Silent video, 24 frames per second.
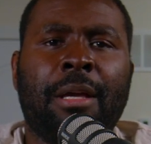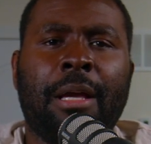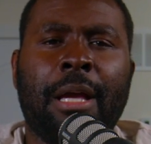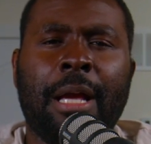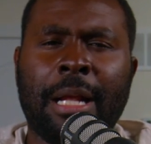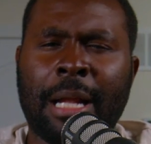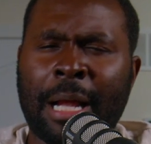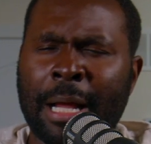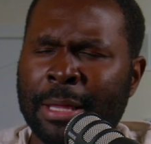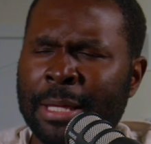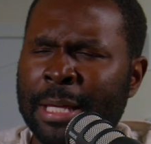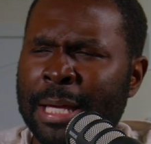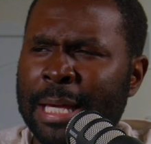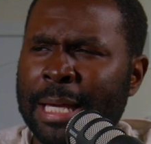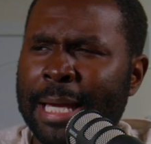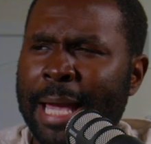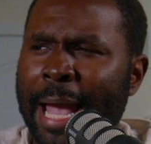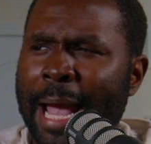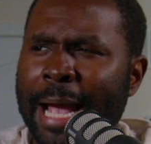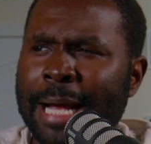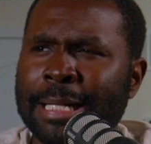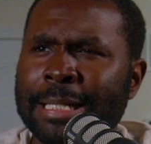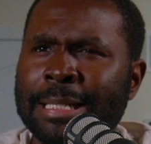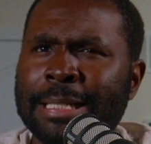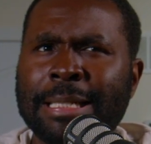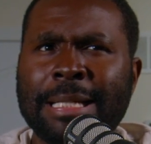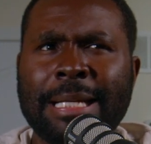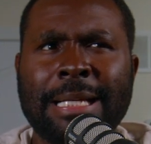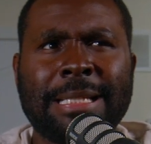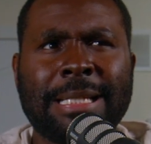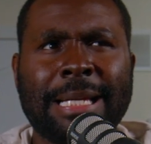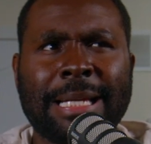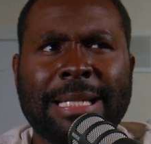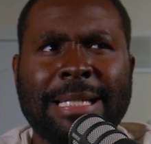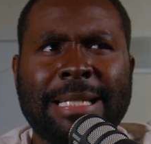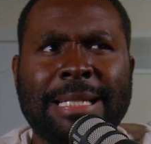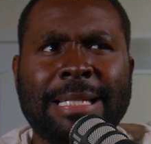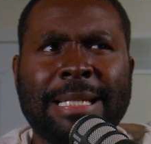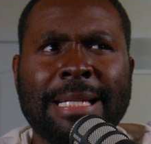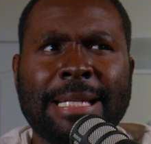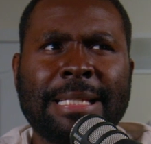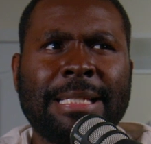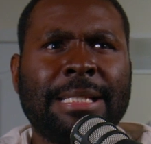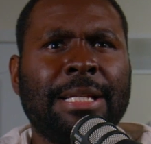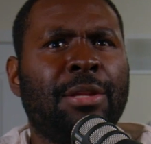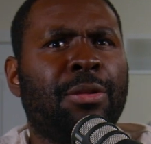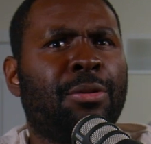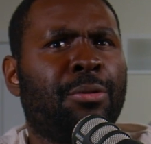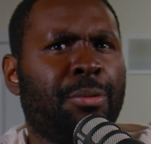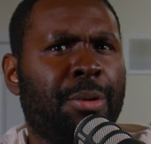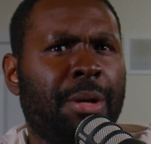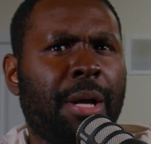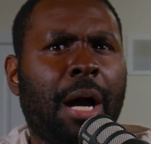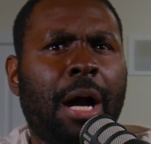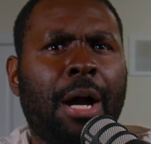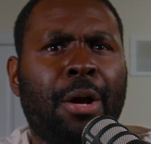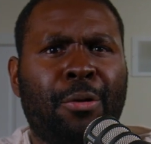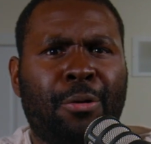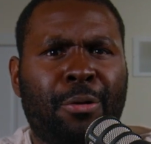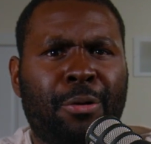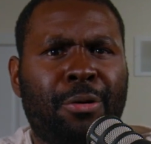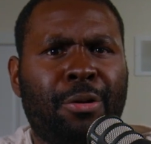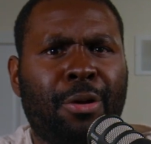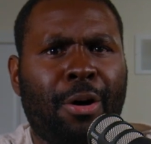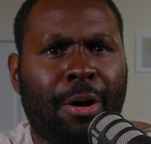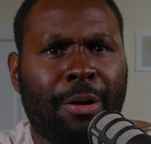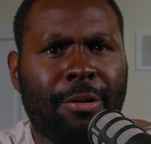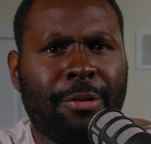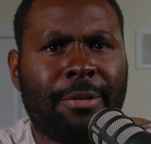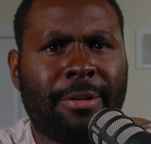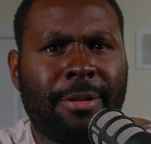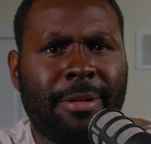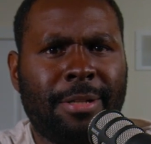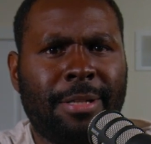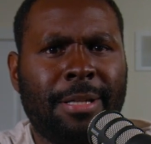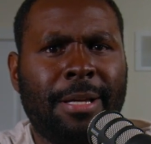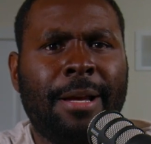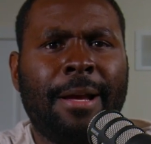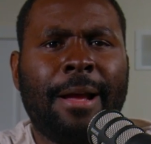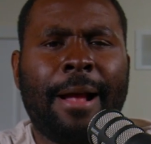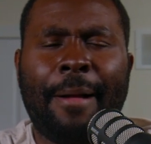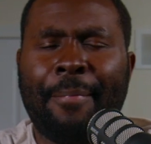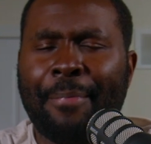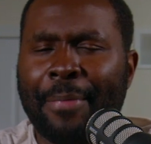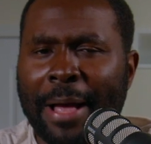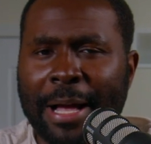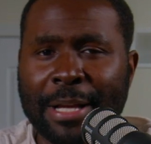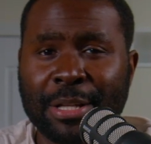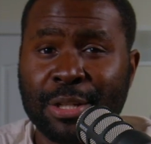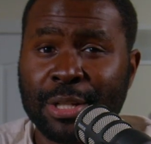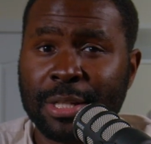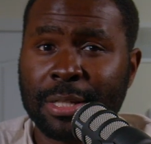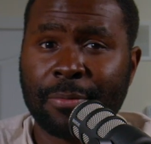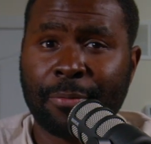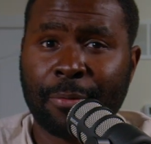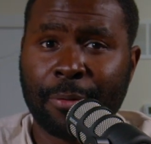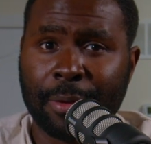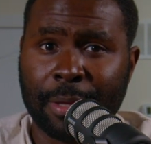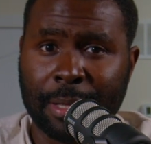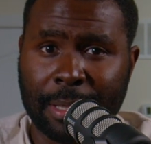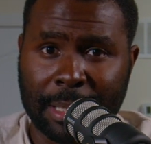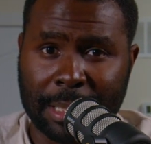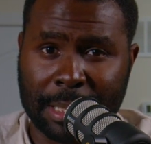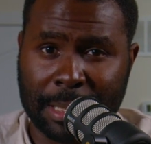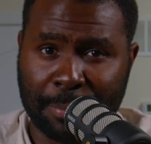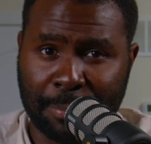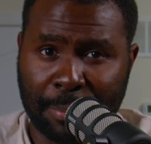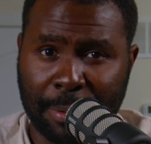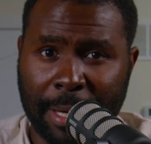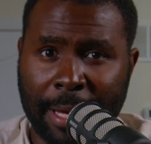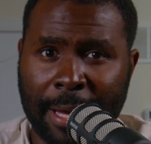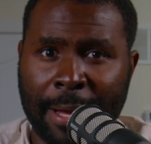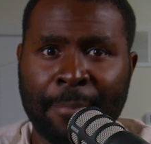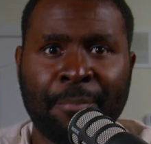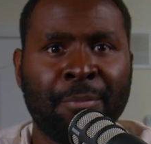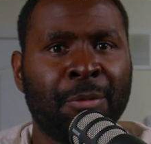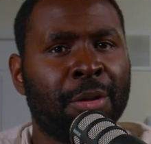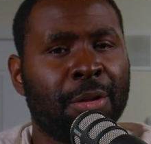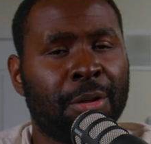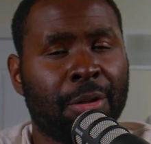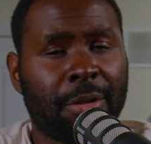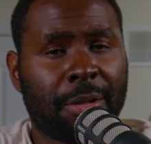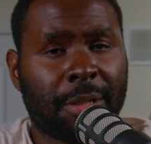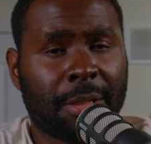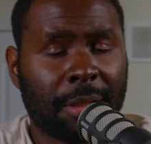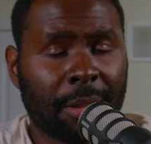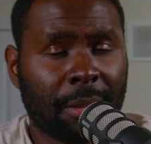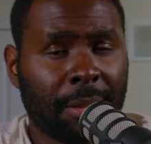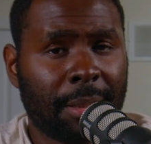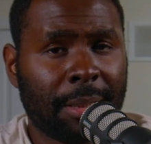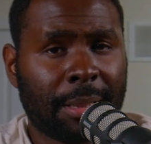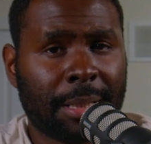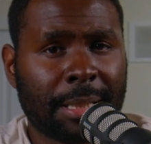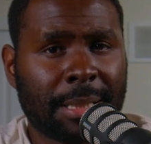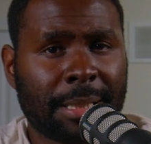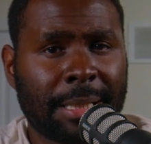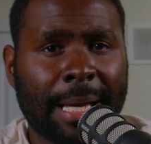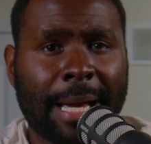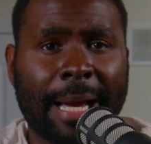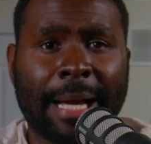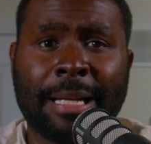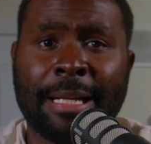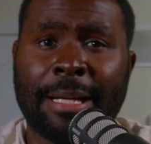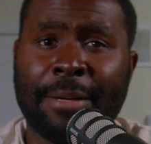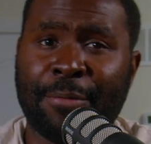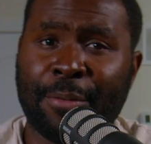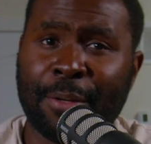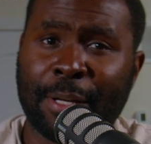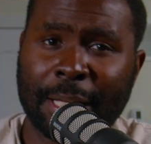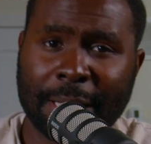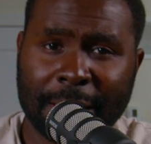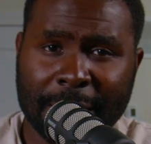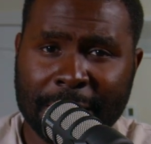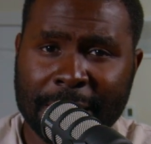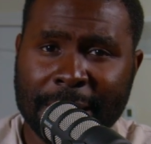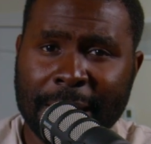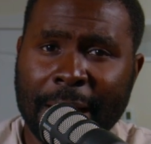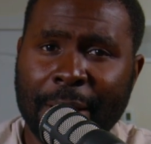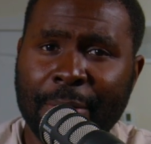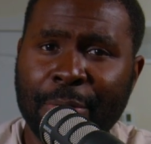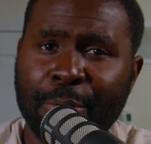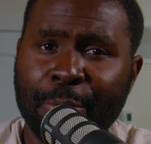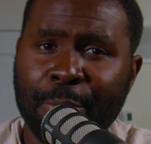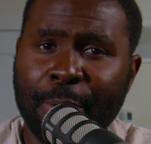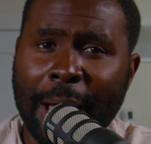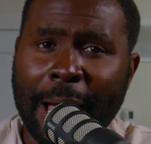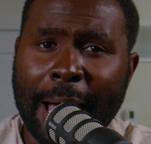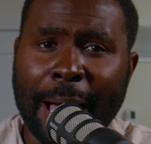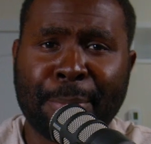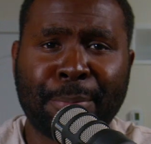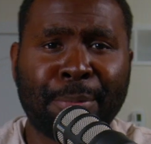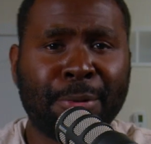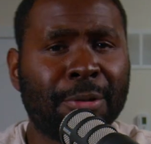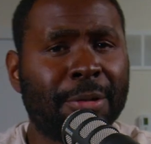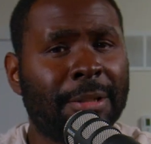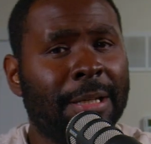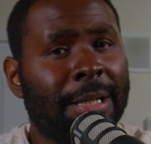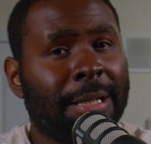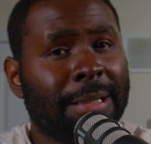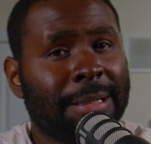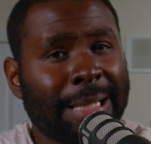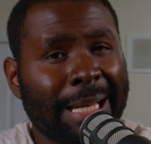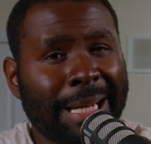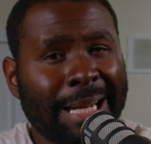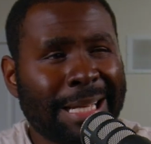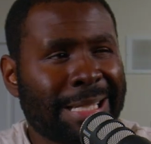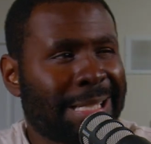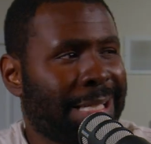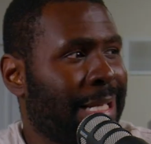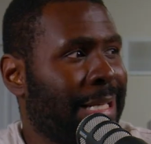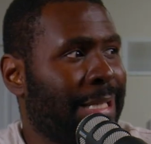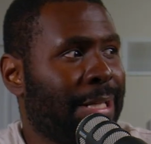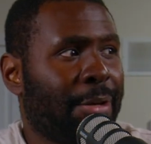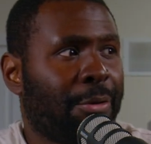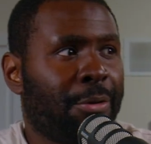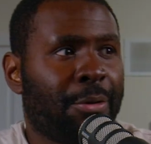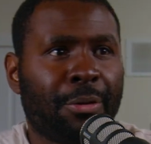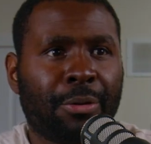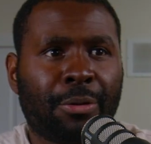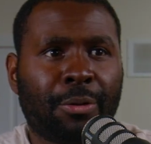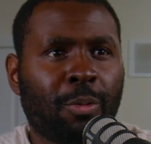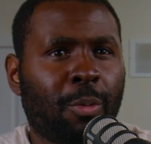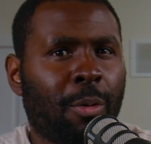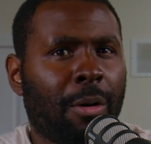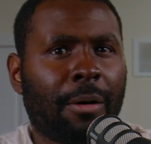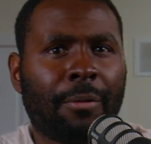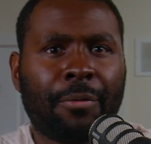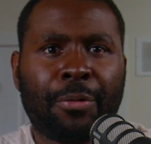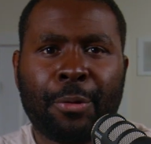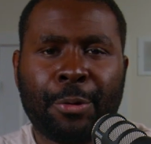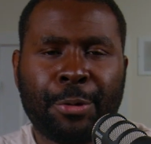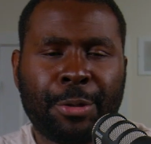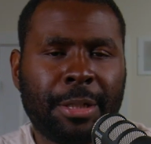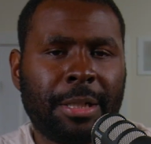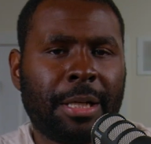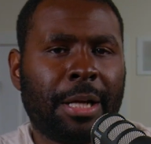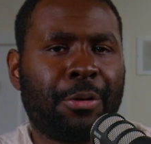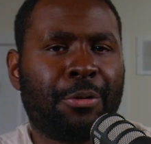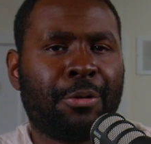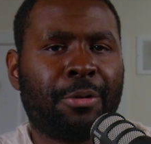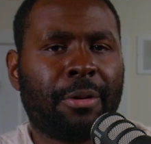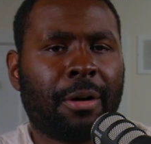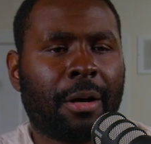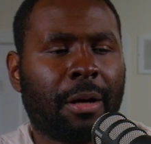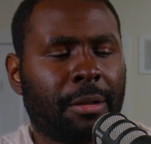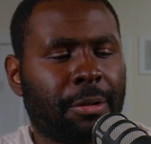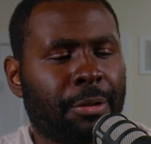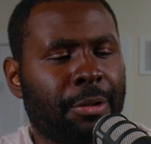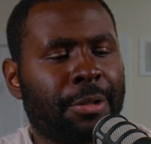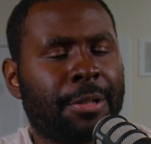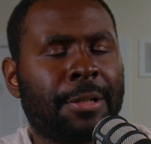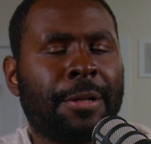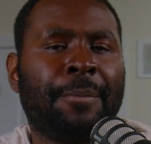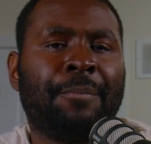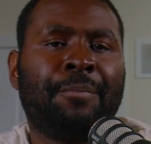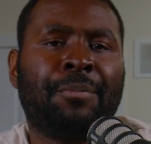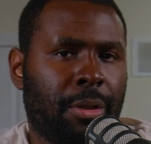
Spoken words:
And I think in Canada, it's like $6,300, and that's just for the display. You still need the stand. If you get the stand through Apple, then that's like another $1,200, $1,300.